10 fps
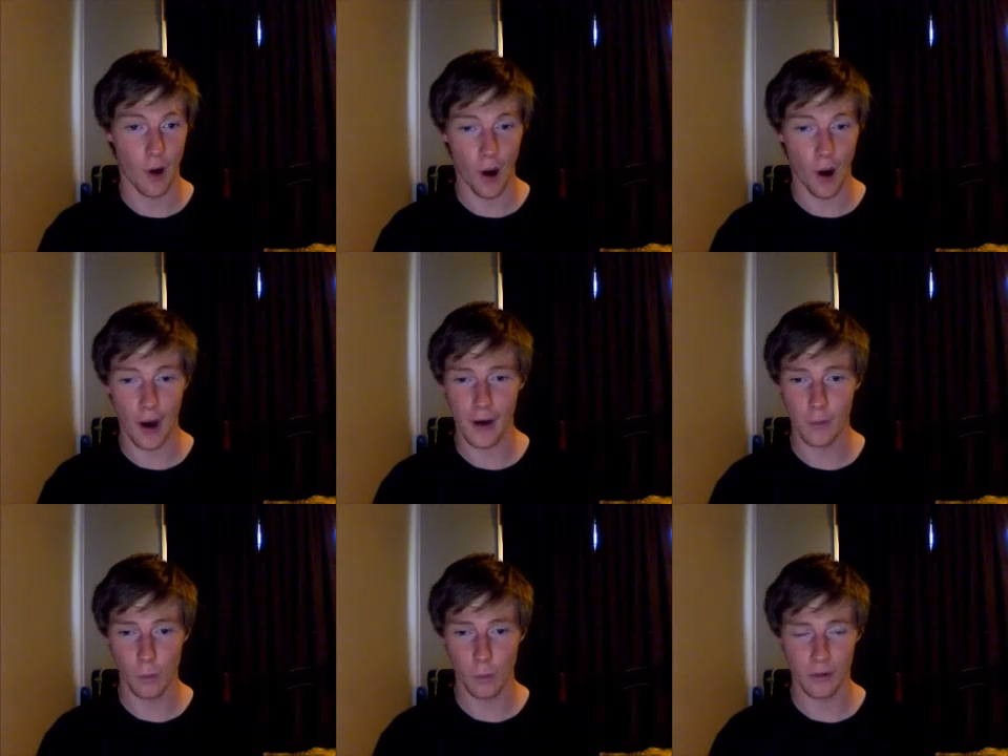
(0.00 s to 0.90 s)
I
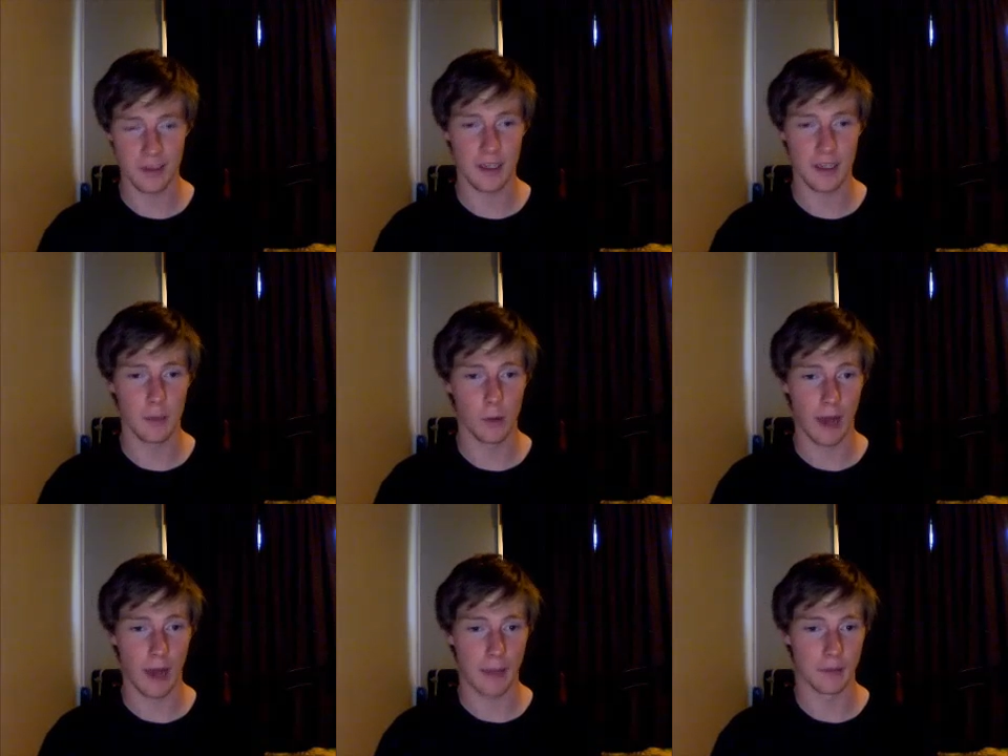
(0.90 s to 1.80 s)
want to see what
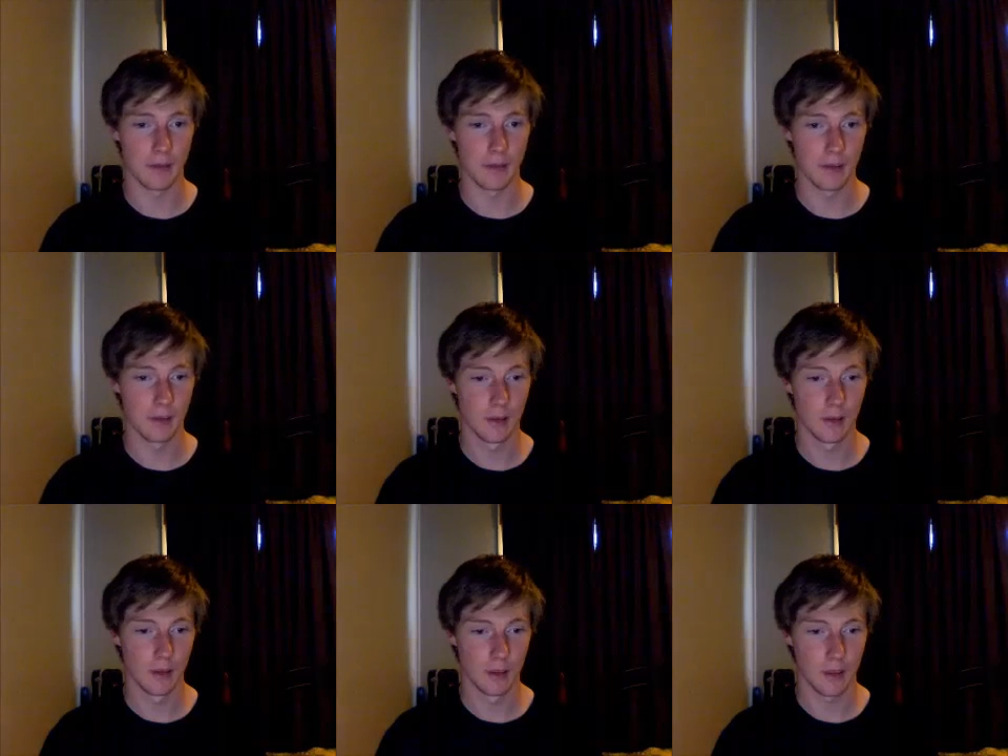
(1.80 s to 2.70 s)
happens
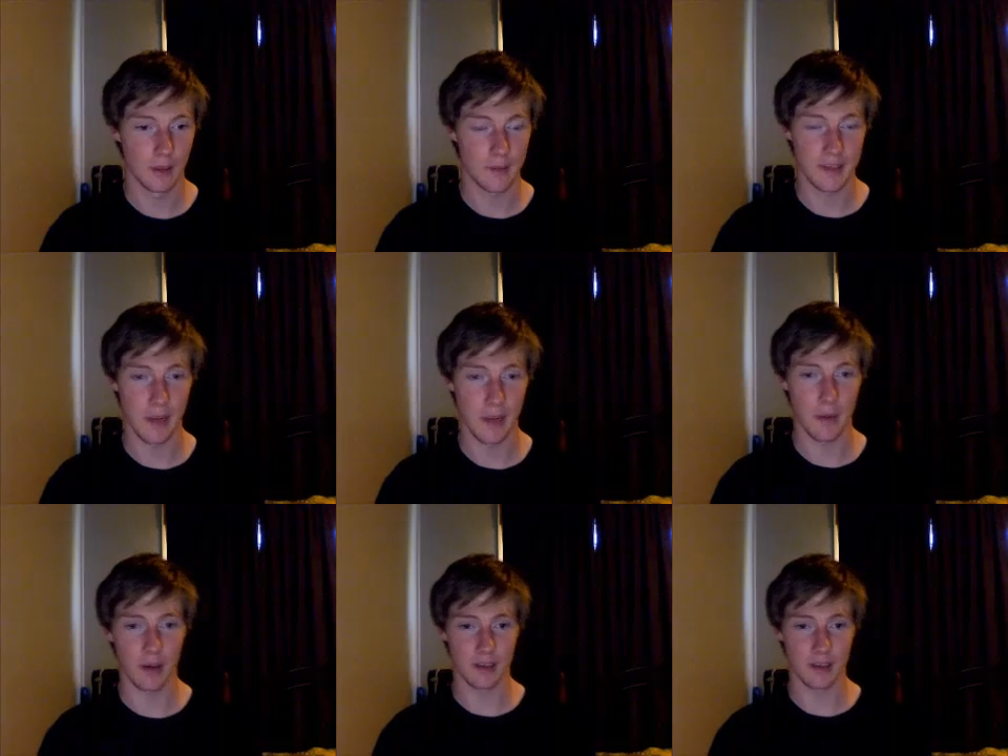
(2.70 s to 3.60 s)
if CM
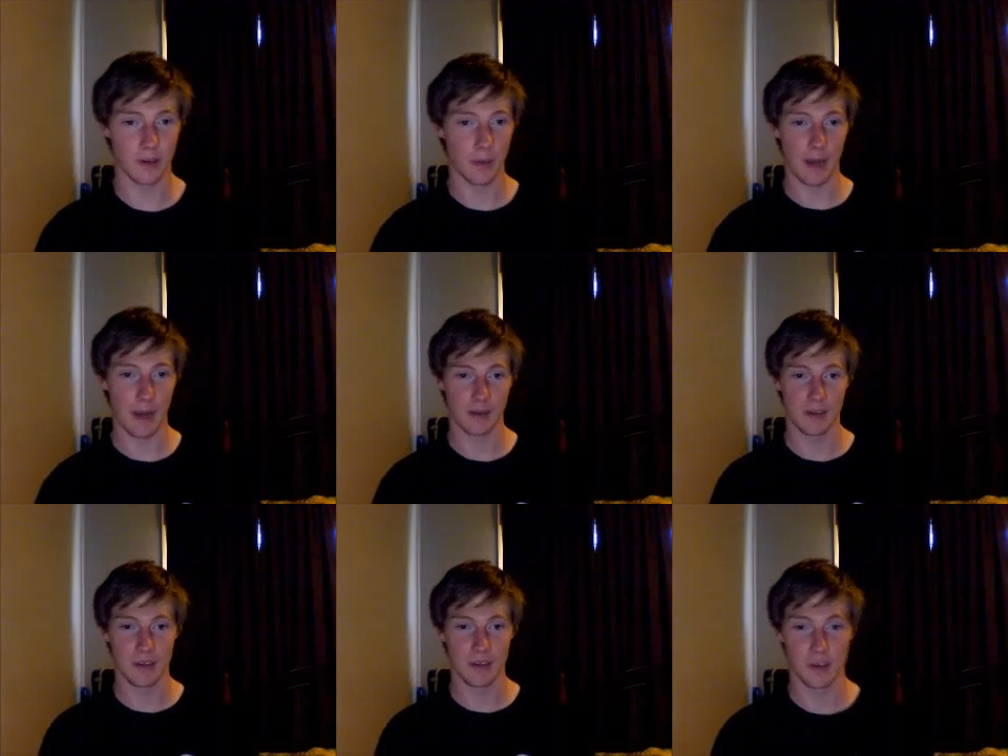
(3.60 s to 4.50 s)
Punk is not back and
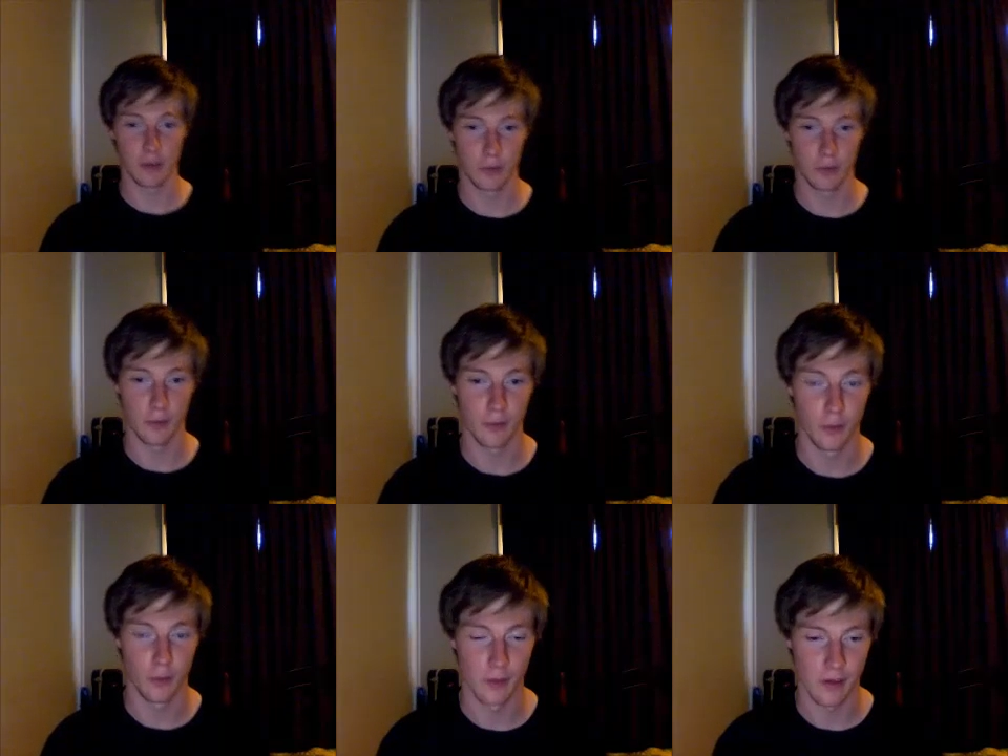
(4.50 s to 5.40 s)
this issue is
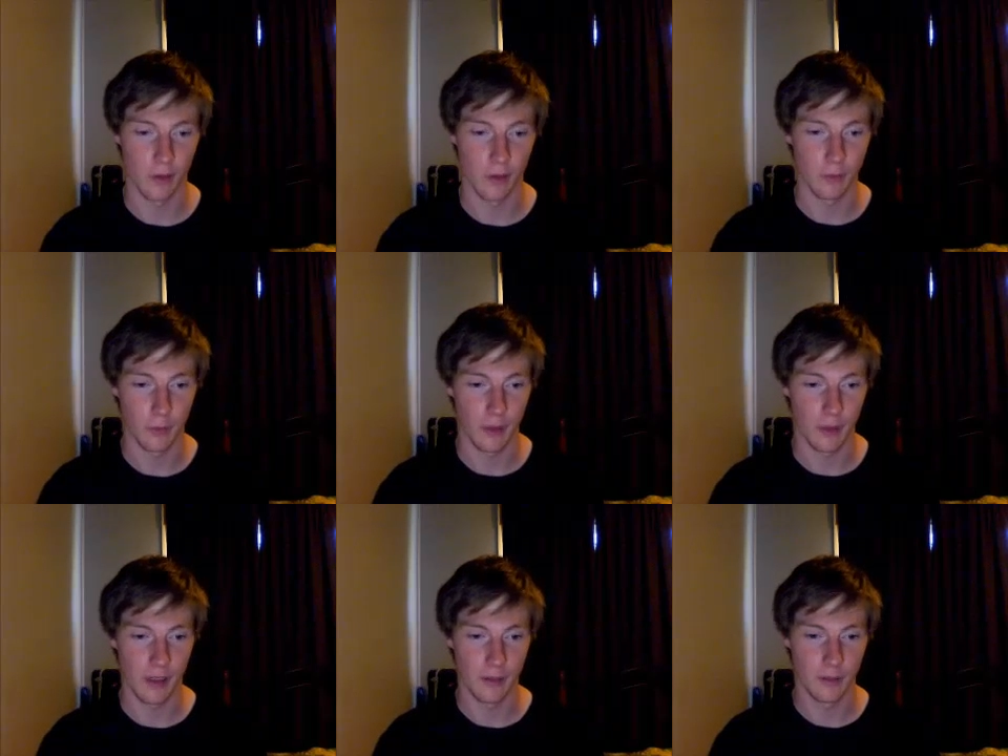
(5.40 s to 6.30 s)
not resolved
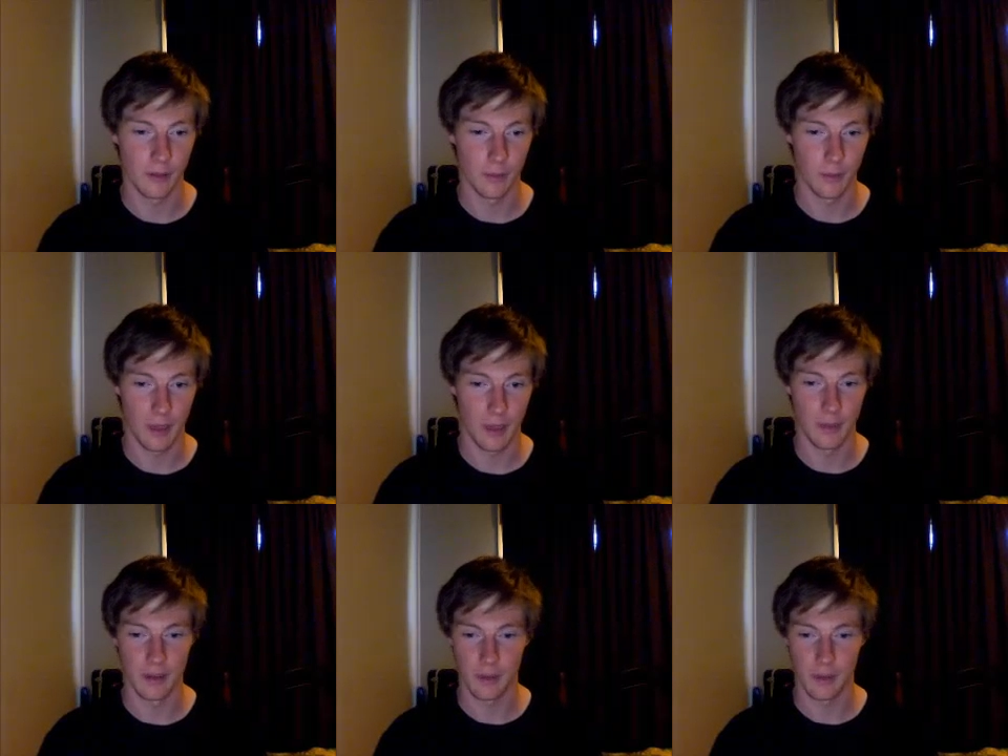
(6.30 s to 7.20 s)
between him
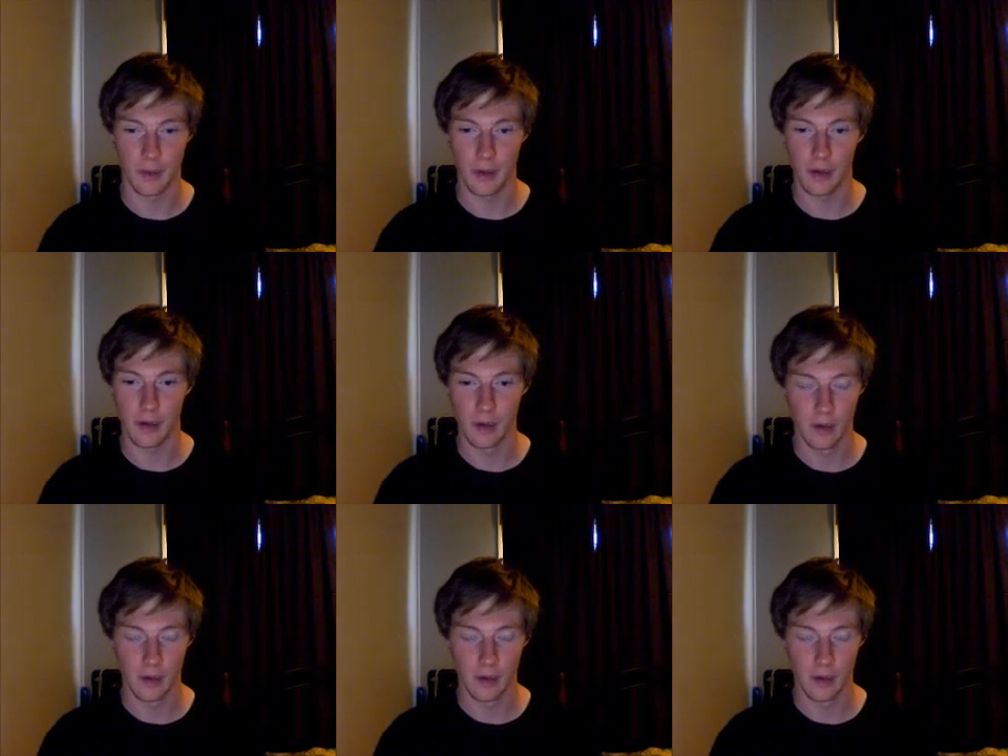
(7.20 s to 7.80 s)
and WWE.